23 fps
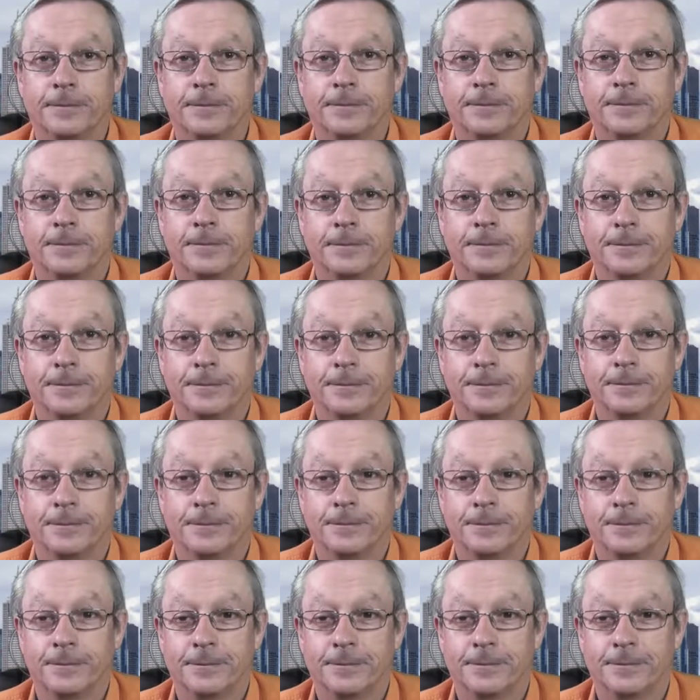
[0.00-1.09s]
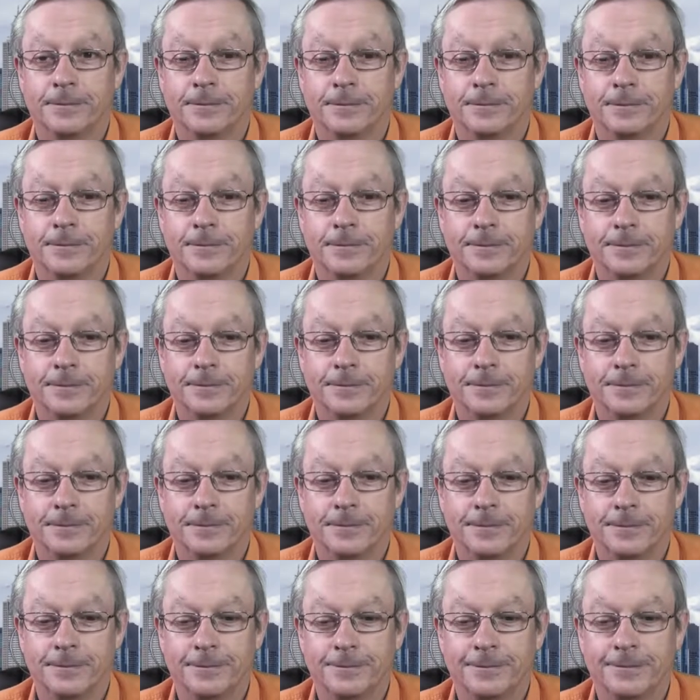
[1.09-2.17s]

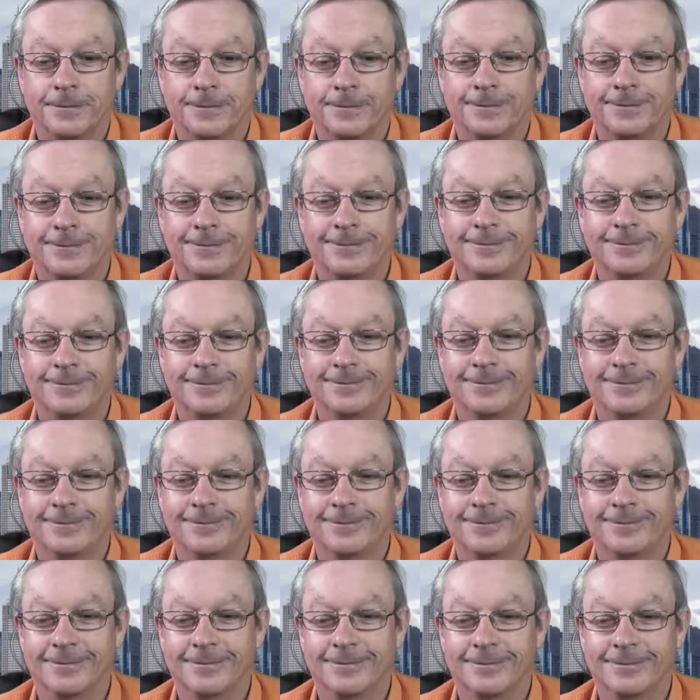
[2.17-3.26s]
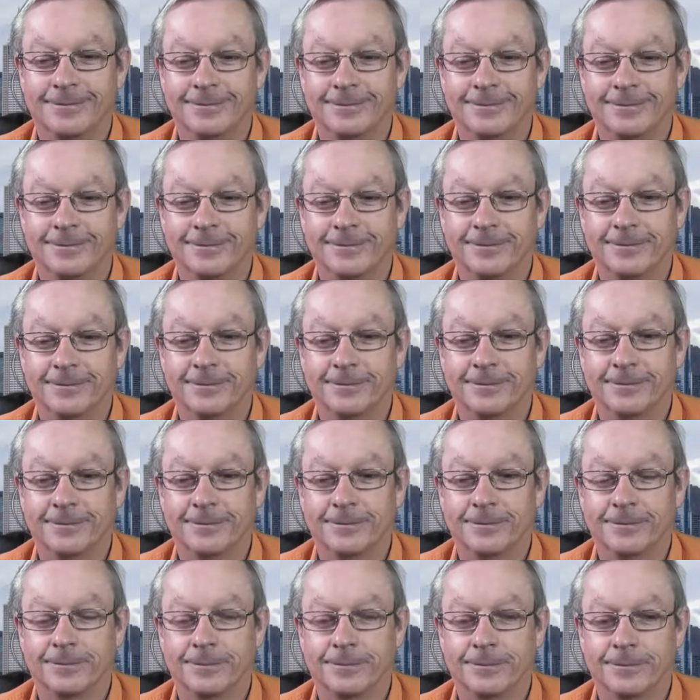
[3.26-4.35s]

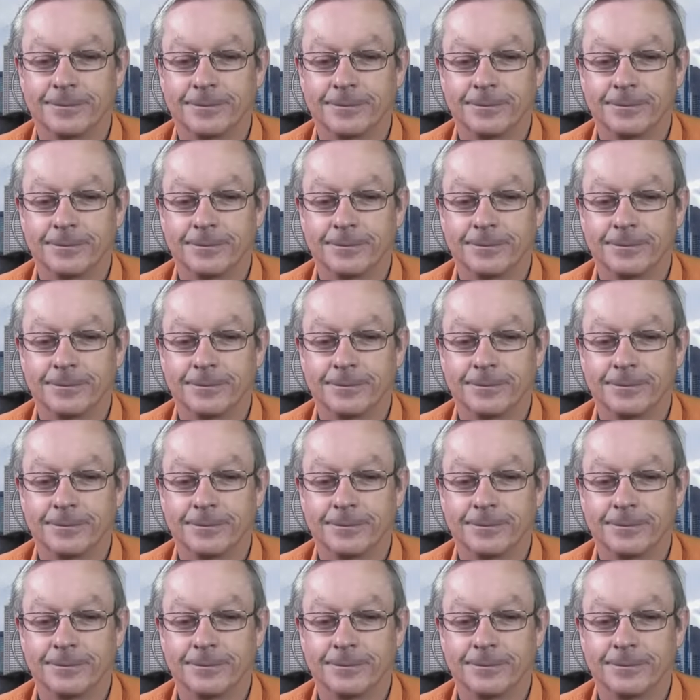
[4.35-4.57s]
This person isn't speaking.